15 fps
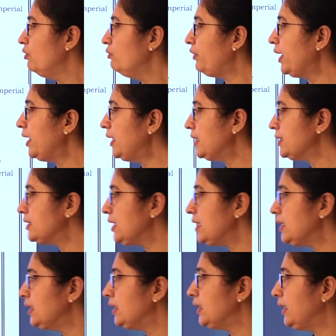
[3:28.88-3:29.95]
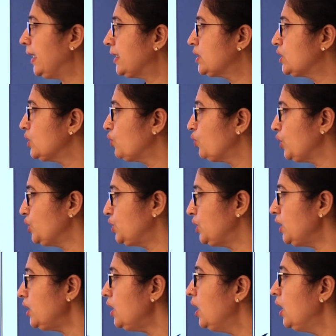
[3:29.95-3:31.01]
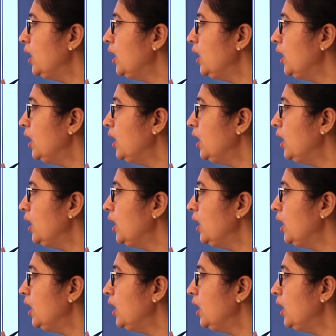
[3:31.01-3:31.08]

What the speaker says: Fine, let's see the next question.